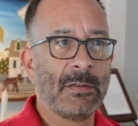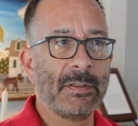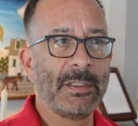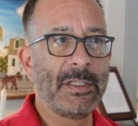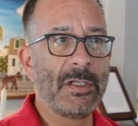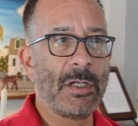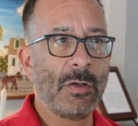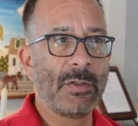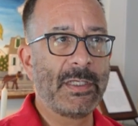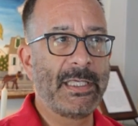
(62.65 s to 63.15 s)

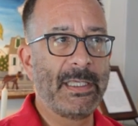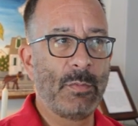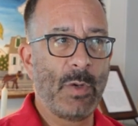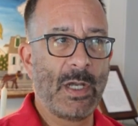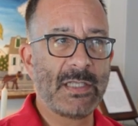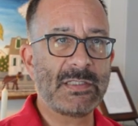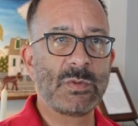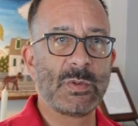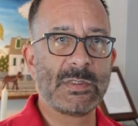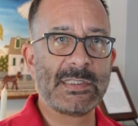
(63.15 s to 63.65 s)
you know, Key
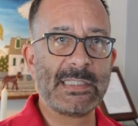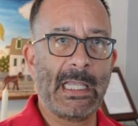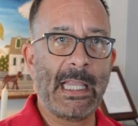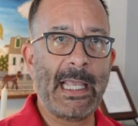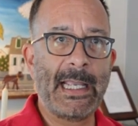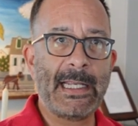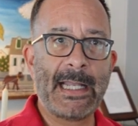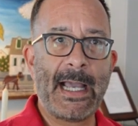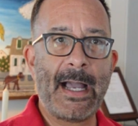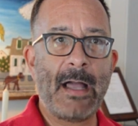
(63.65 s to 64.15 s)
West was
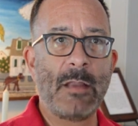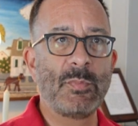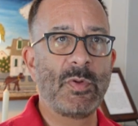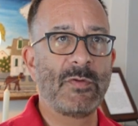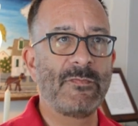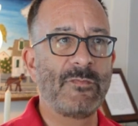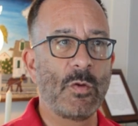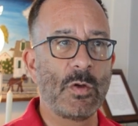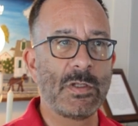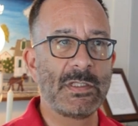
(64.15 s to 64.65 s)
laid out
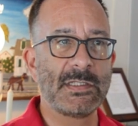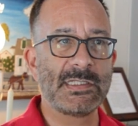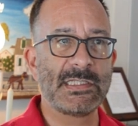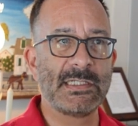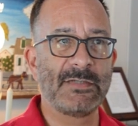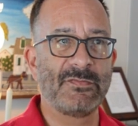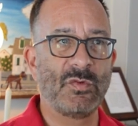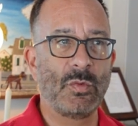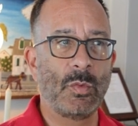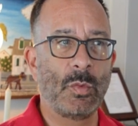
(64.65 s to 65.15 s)
before the
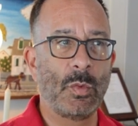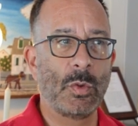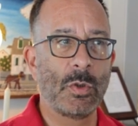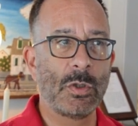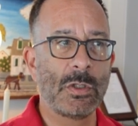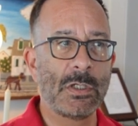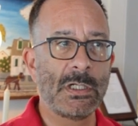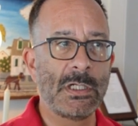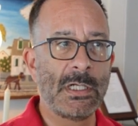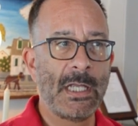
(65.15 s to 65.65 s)
Civil
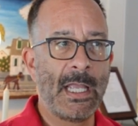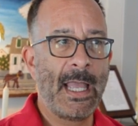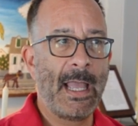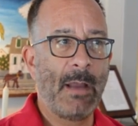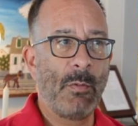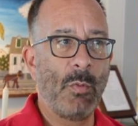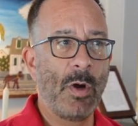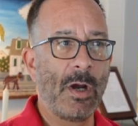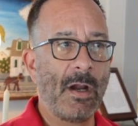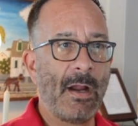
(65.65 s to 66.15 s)
War,
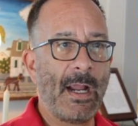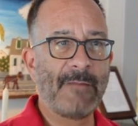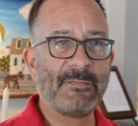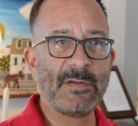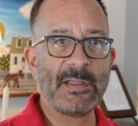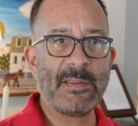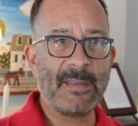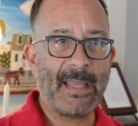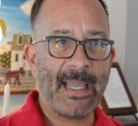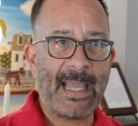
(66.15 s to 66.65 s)
where
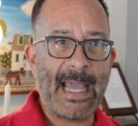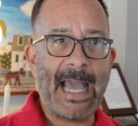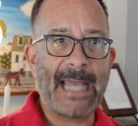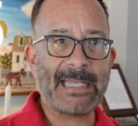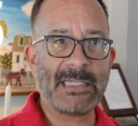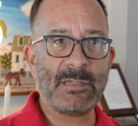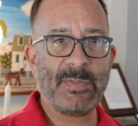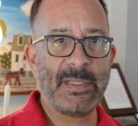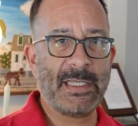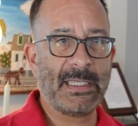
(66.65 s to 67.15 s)
everything
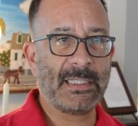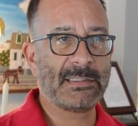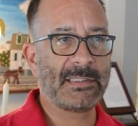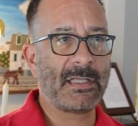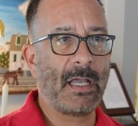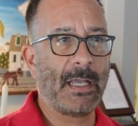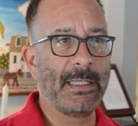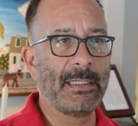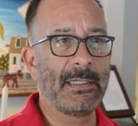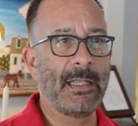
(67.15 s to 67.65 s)
had to be
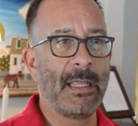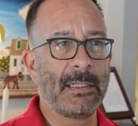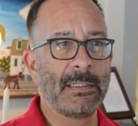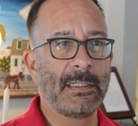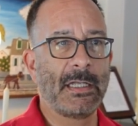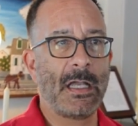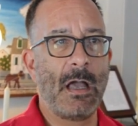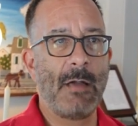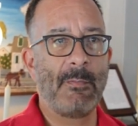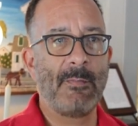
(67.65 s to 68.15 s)
tight and
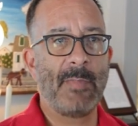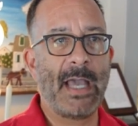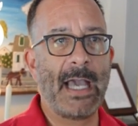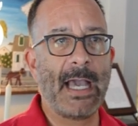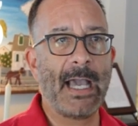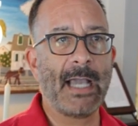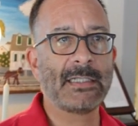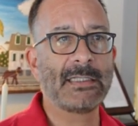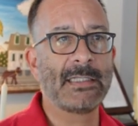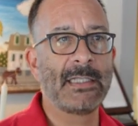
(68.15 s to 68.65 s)

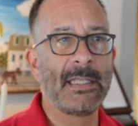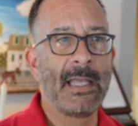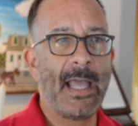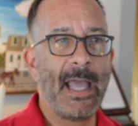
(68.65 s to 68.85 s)
compact.